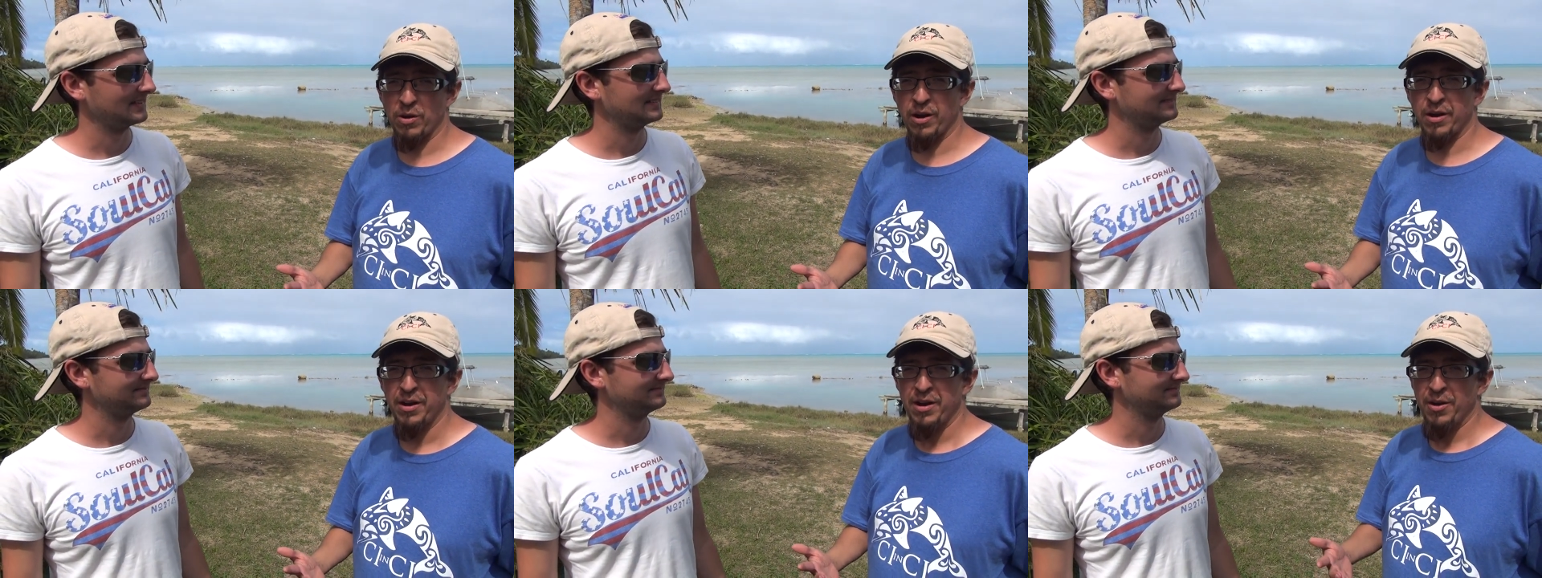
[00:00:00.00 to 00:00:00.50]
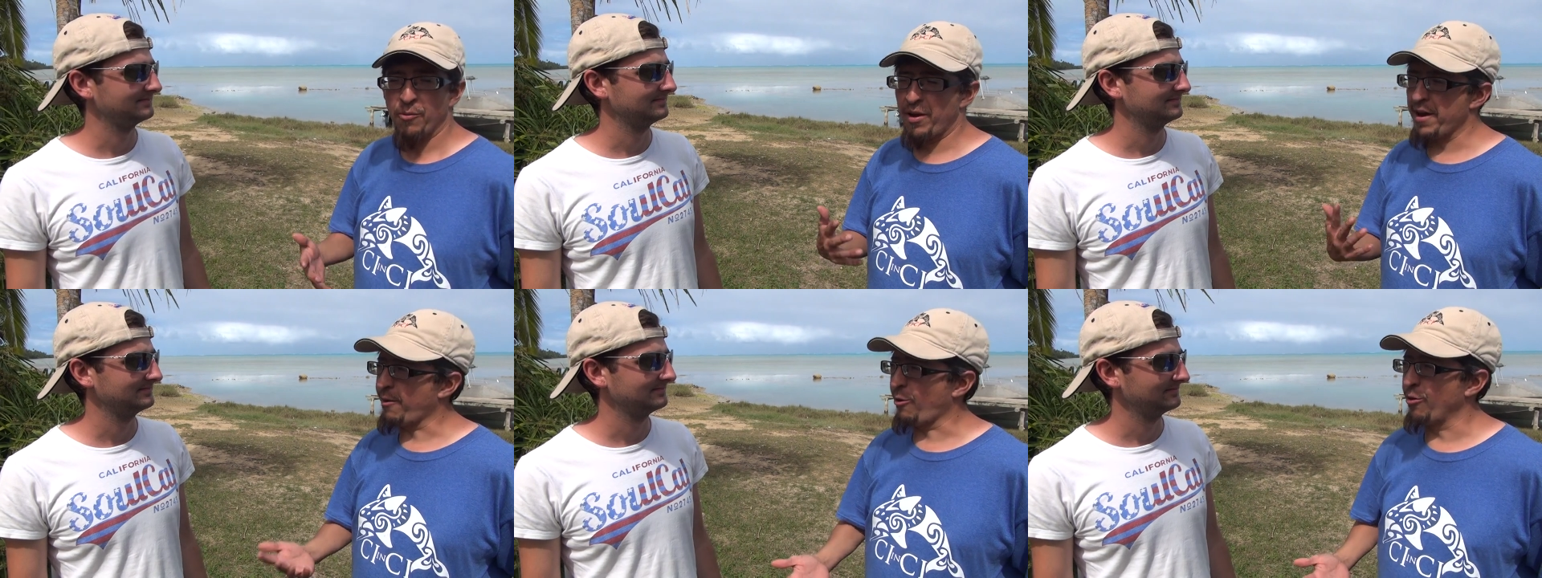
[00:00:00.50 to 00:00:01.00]
Speaker 1: where we
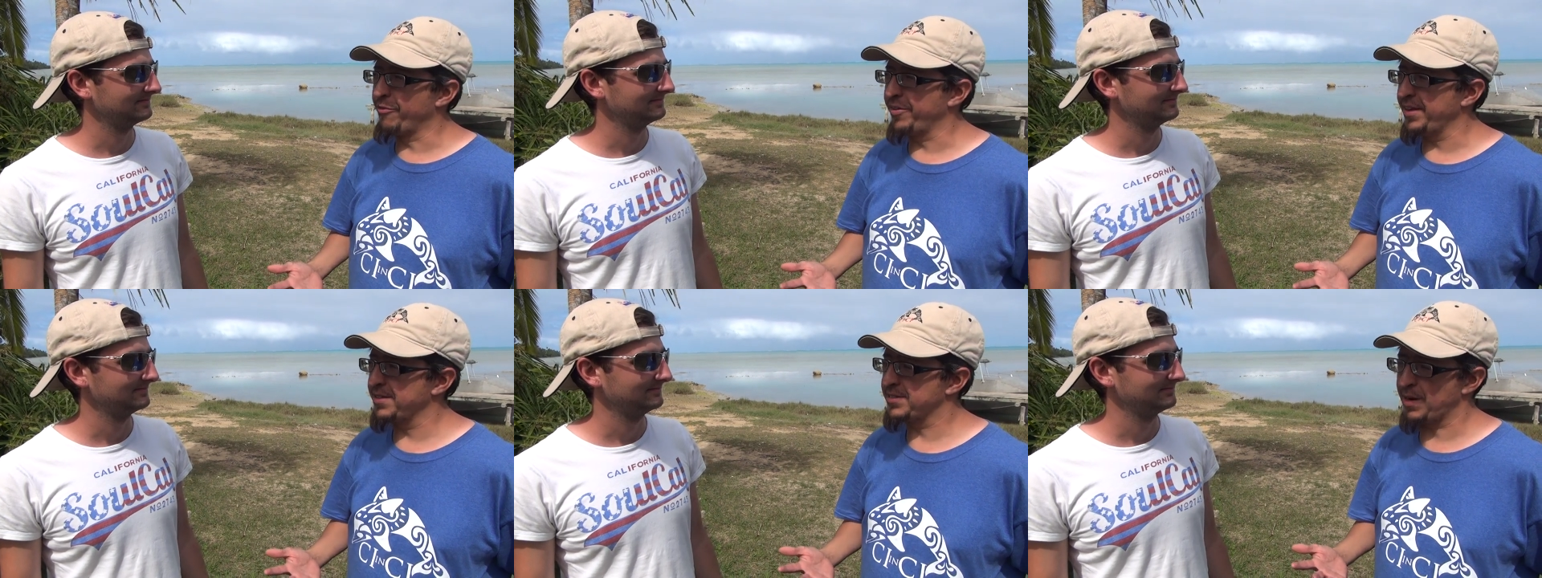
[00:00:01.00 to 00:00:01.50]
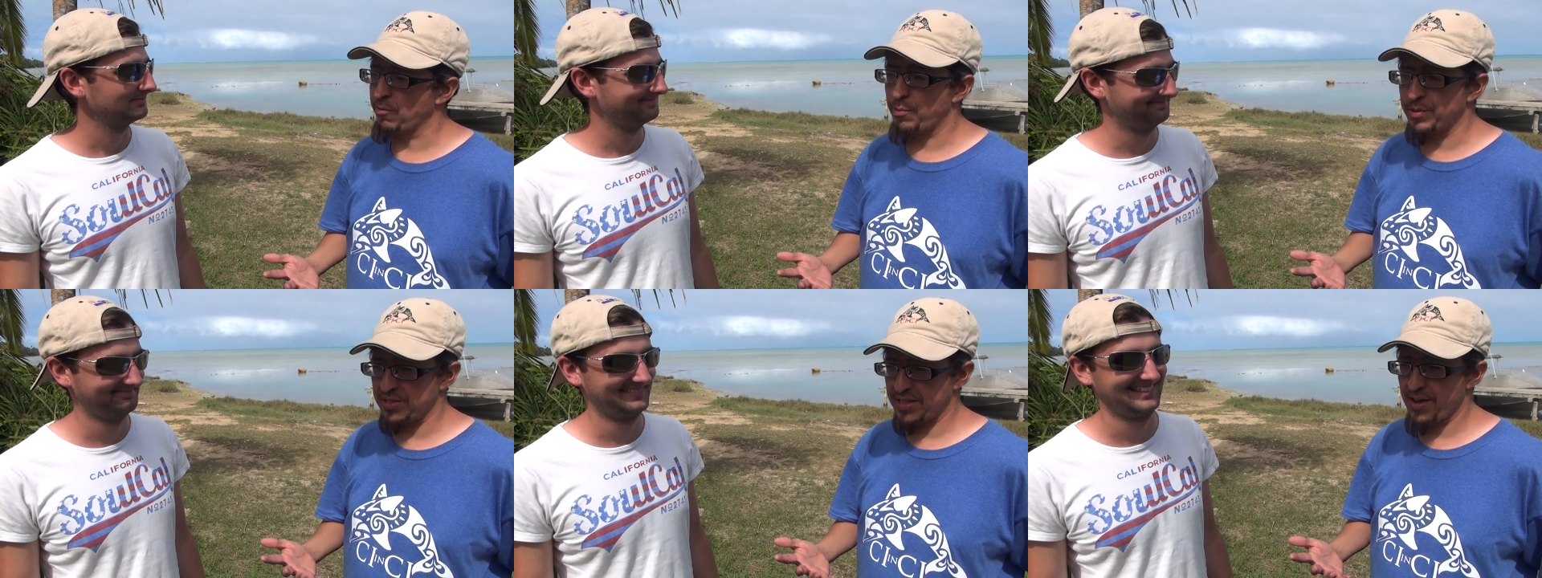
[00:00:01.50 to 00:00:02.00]
had ROVs that were
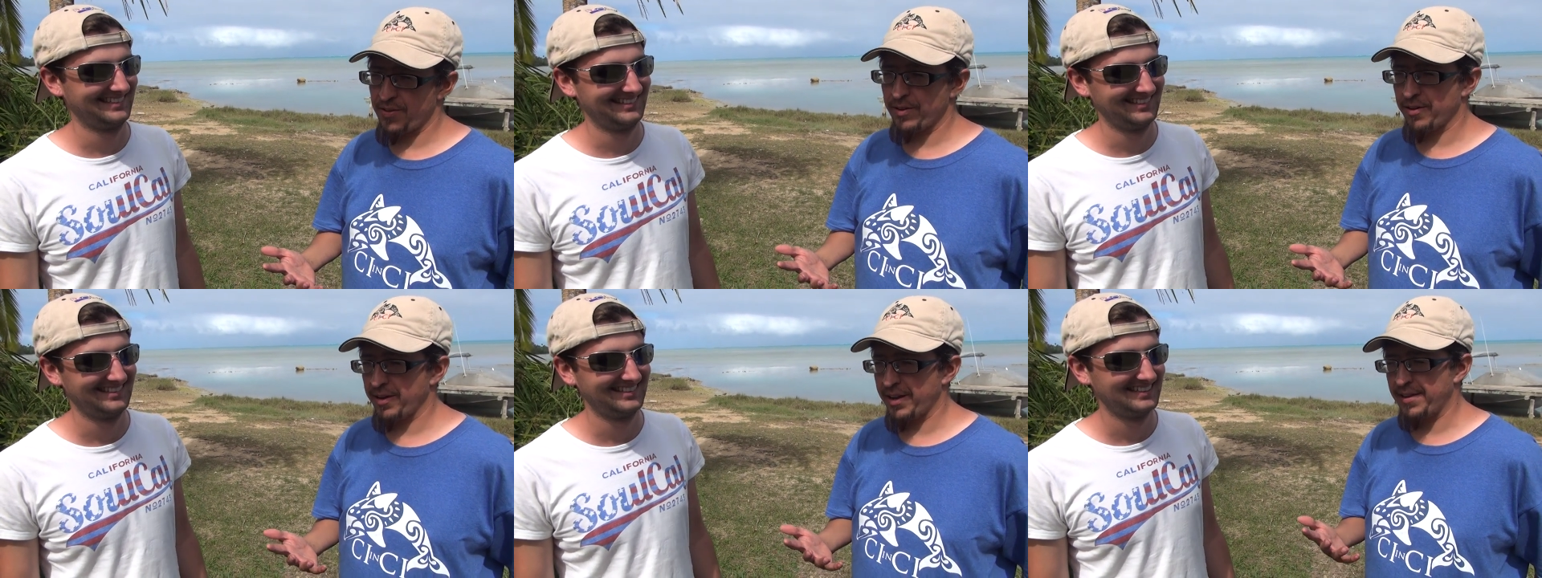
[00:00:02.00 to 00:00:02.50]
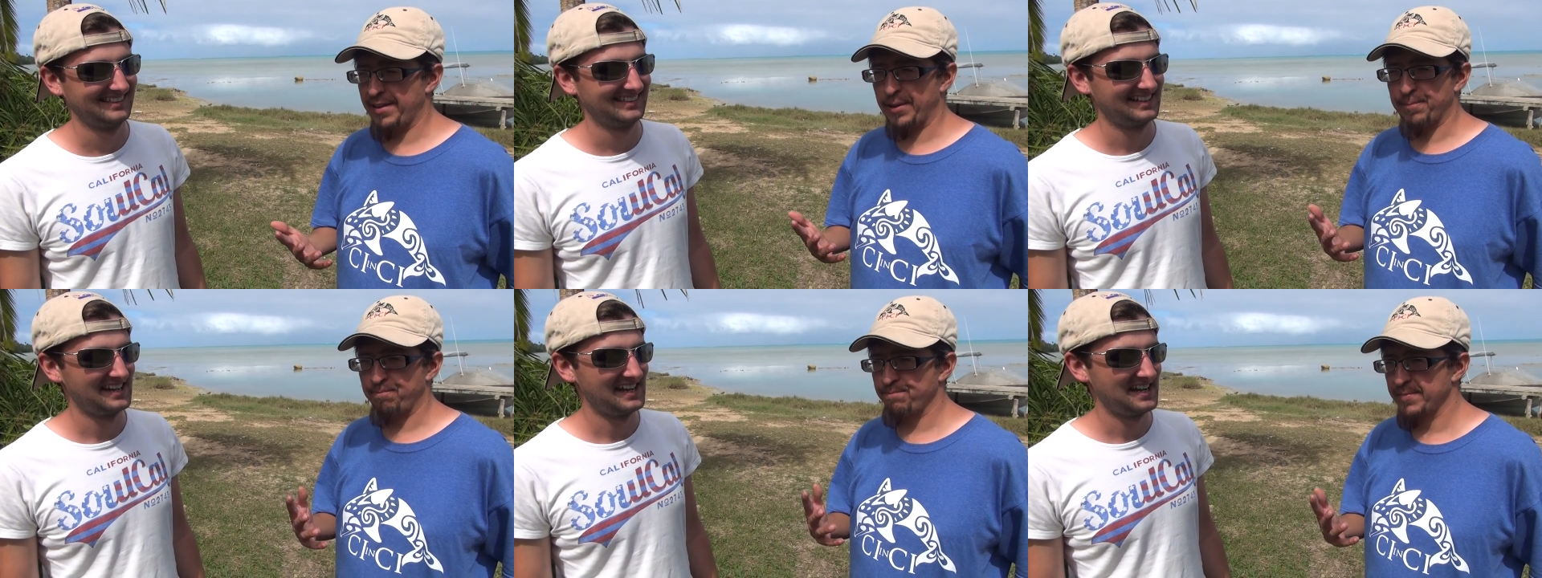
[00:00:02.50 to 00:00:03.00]
put together and
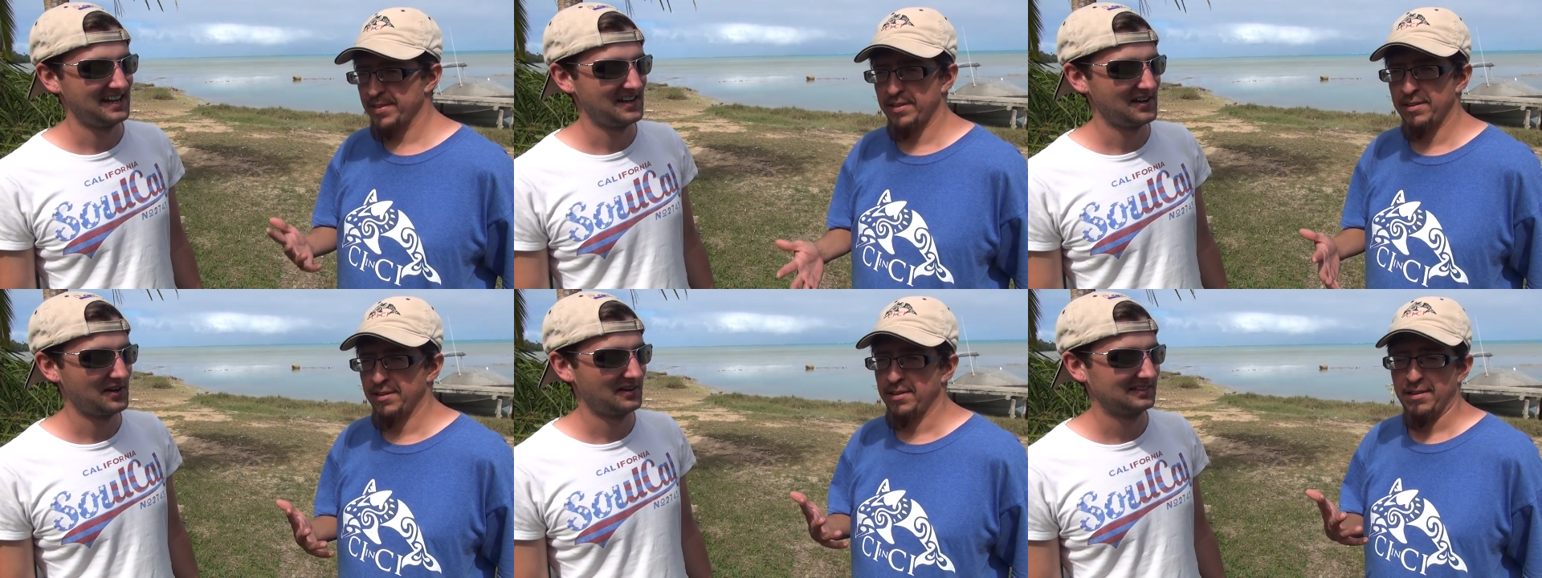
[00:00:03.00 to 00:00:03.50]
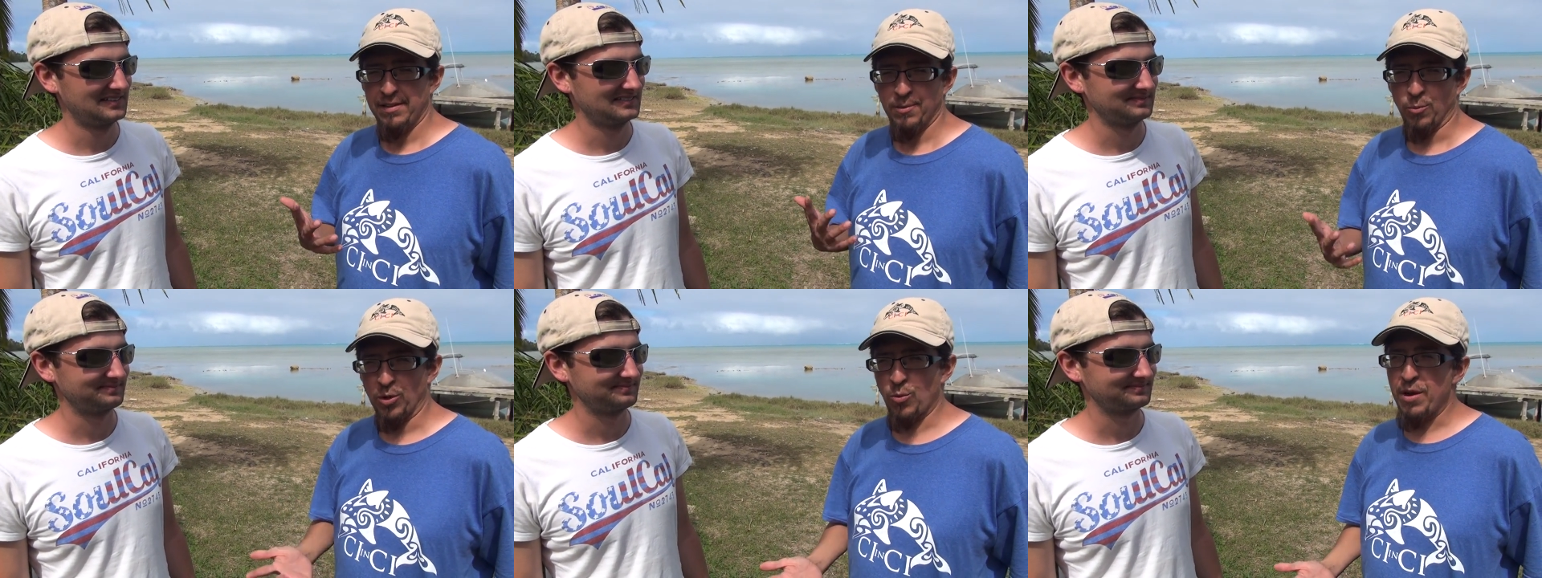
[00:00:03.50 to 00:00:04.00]
they
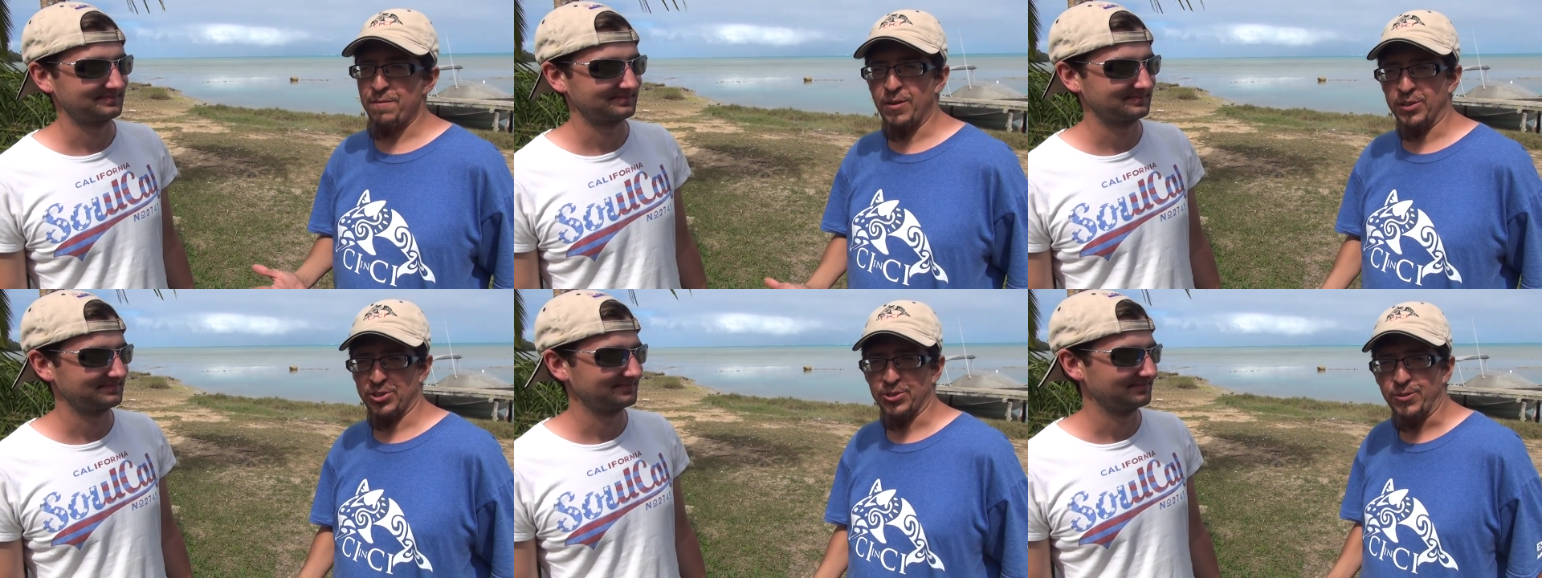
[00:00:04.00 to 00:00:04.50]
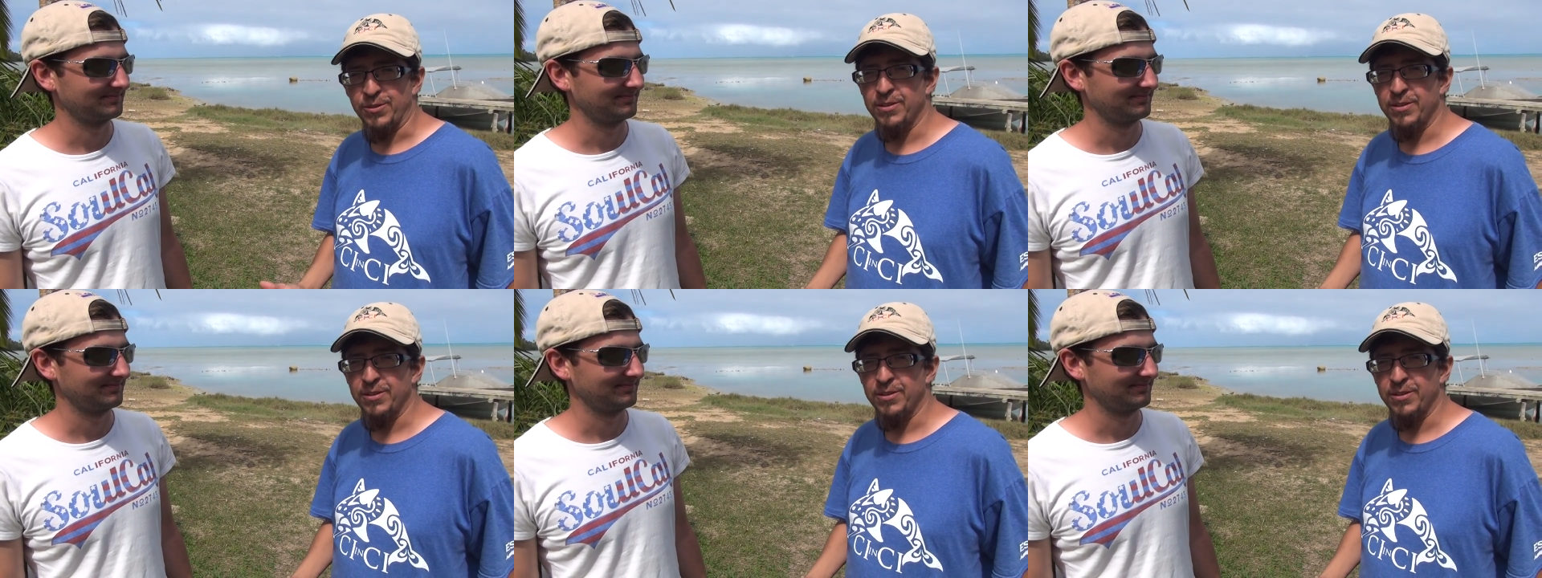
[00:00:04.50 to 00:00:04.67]
weren't quite functional.